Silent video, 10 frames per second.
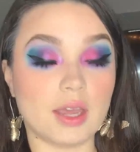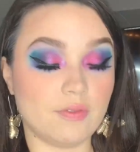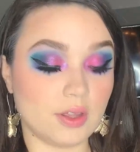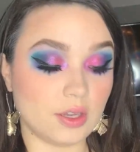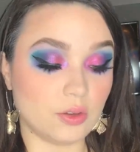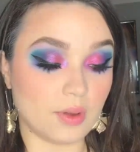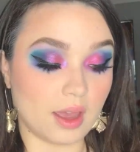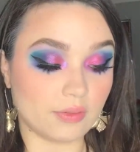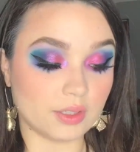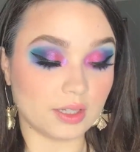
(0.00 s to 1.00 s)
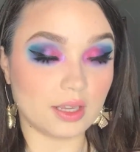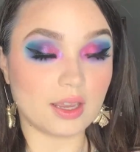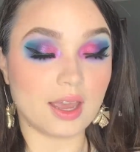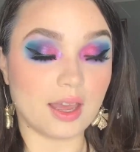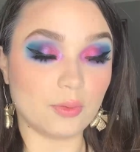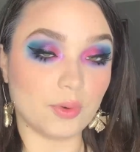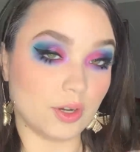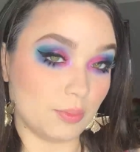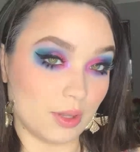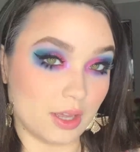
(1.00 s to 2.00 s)
I feel like you have to like add
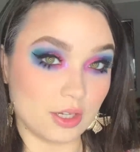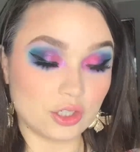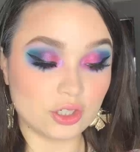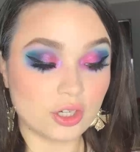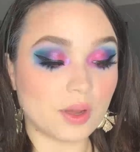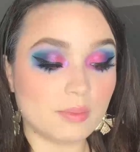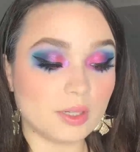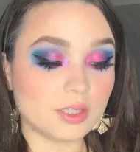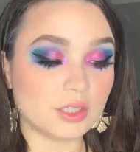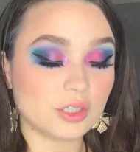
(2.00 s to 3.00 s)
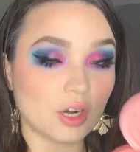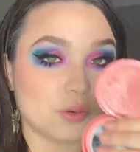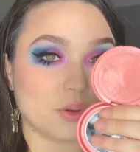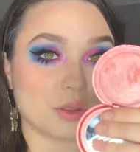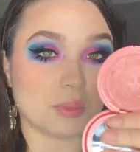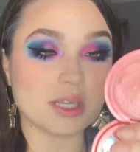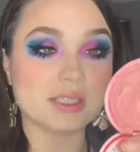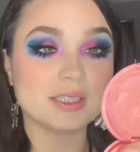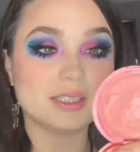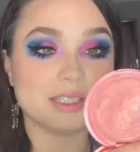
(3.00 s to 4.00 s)
weird blush. So I'm gonna start with my
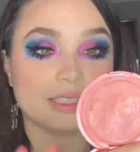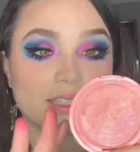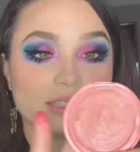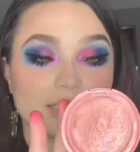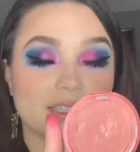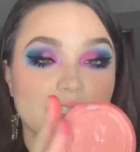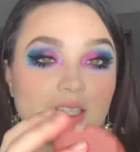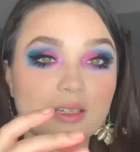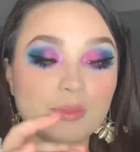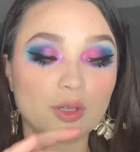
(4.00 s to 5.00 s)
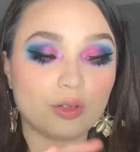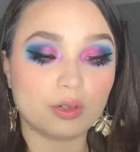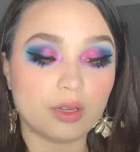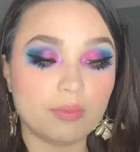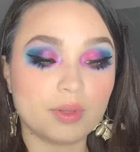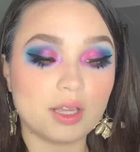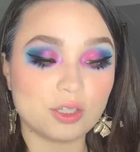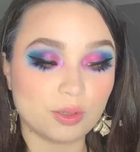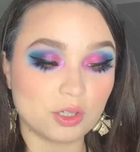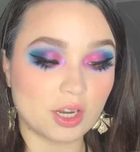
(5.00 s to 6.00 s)
Stila Lillium cream
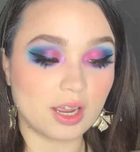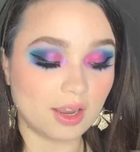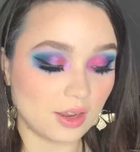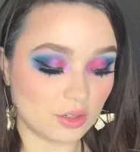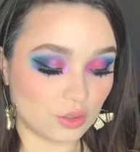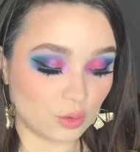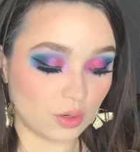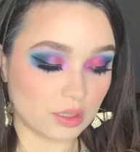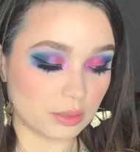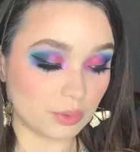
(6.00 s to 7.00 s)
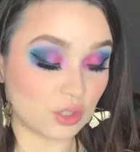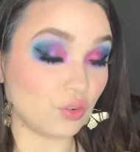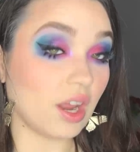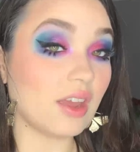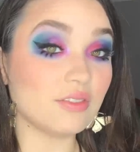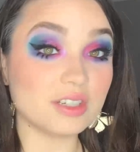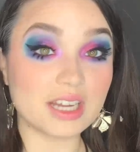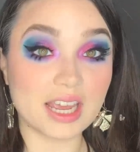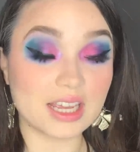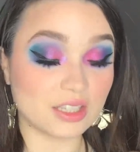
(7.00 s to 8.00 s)
blush, which I adore this blush for every
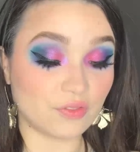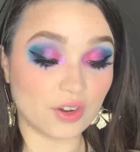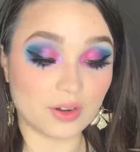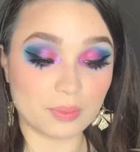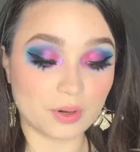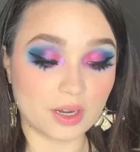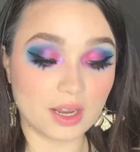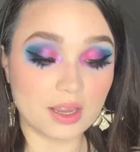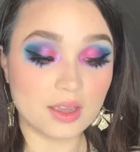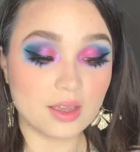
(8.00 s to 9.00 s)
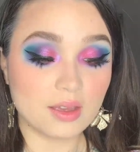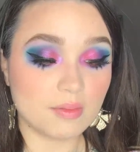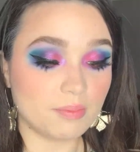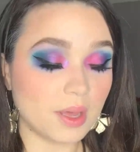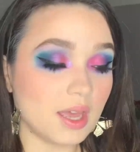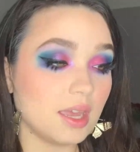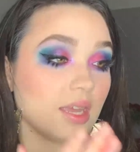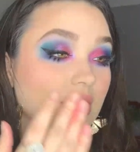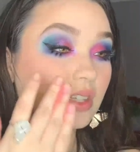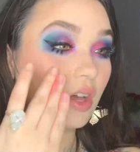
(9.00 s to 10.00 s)
day. It's very pretty, but
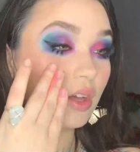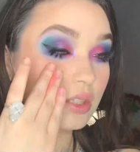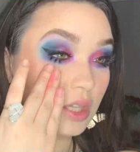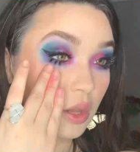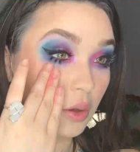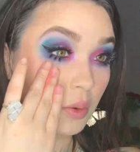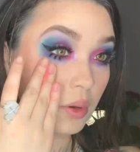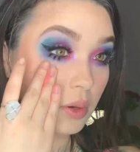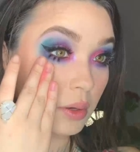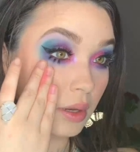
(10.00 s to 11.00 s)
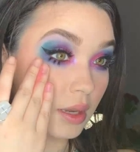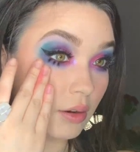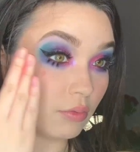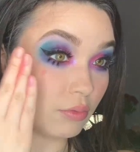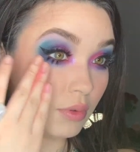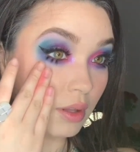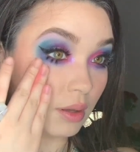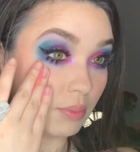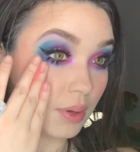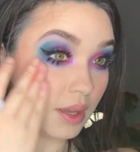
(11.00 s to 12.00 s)
it's also, you can get it
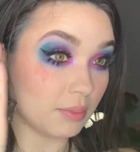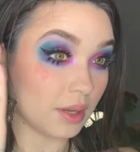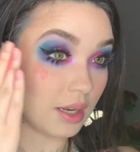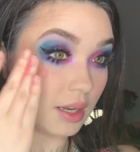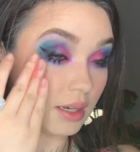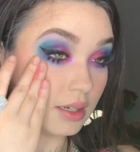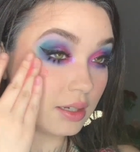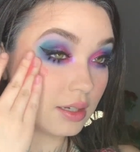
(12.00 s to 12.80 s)
really pigmented.